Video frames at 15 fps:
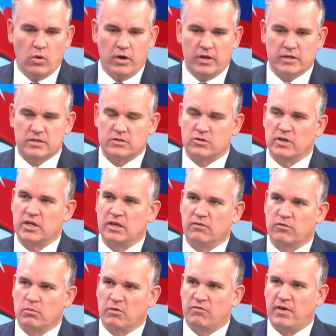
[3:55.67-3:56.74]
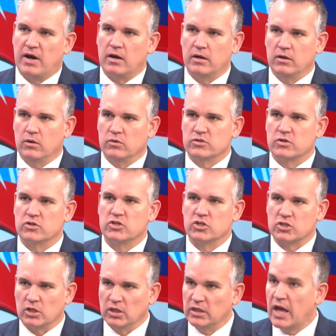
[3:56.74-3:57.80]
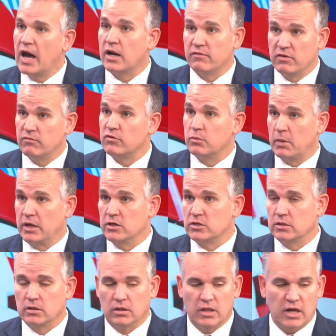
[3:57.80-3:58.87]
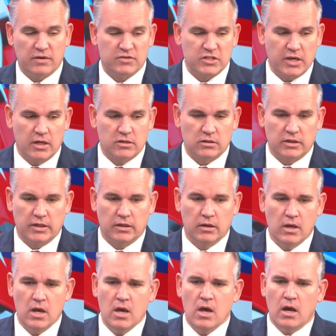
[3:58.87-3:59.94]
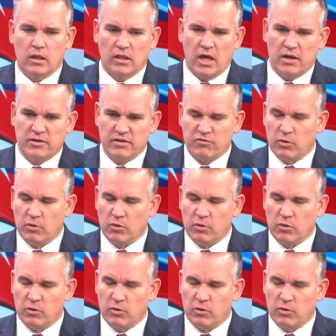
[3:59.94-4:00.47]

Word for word: it's drinking from a fire hose. There's just a lot of information, a lot of scheduling, a lot of different